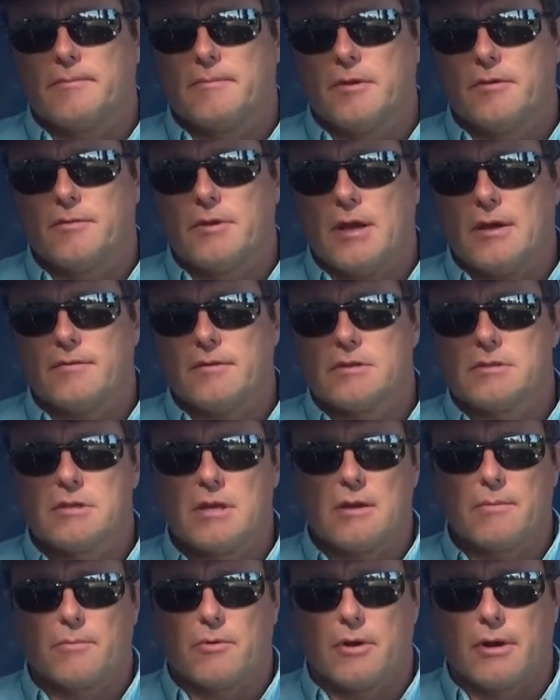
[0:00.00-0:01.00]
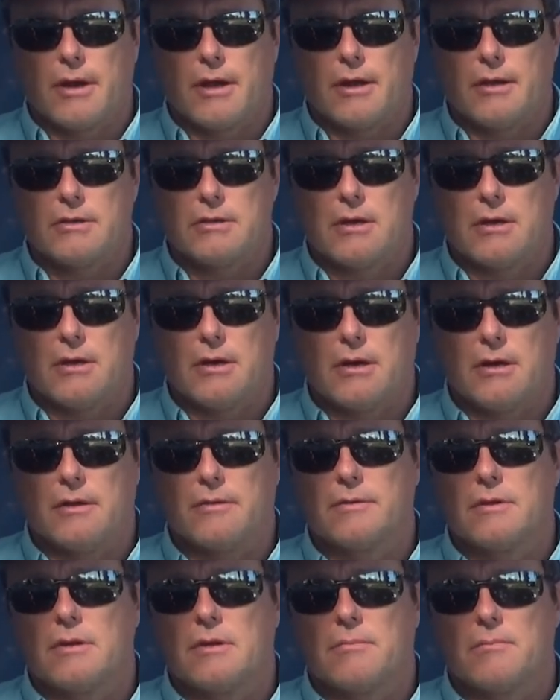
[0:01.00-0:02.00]
if you have the same brand
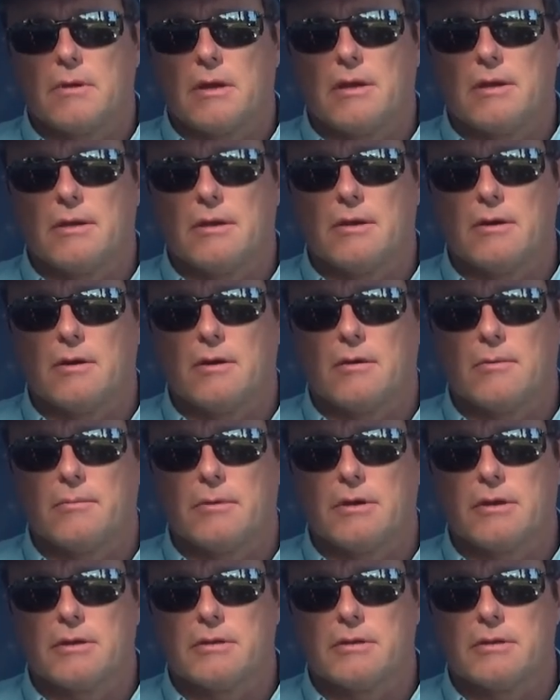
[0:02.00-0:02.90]
on the main helm